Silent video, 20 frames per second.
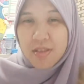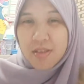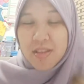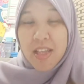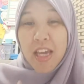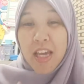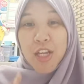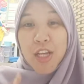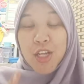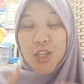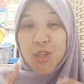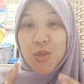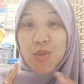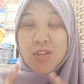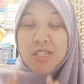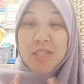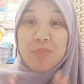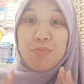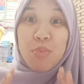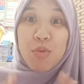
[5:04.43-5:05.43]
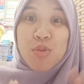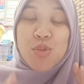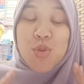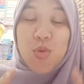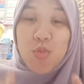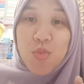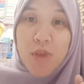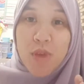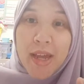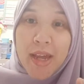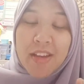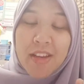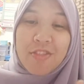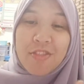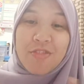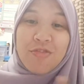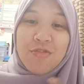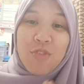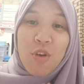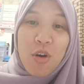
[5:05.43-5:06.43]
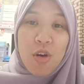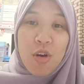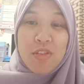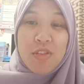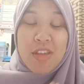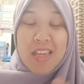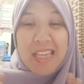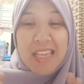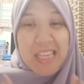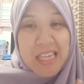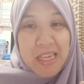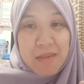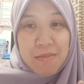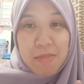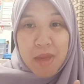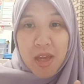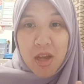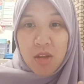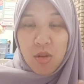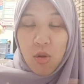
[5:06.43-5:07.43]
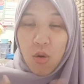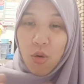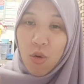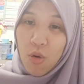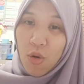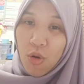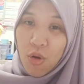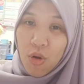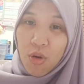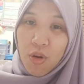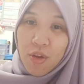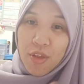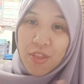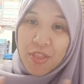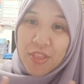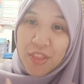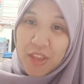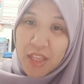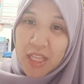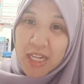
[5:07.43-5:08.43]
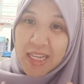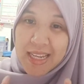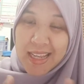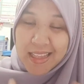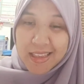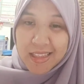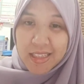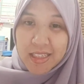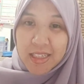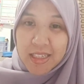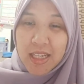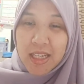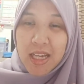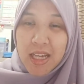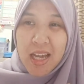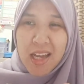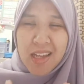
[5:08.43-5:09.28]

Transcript: that you're supposed to write for the email or the letter.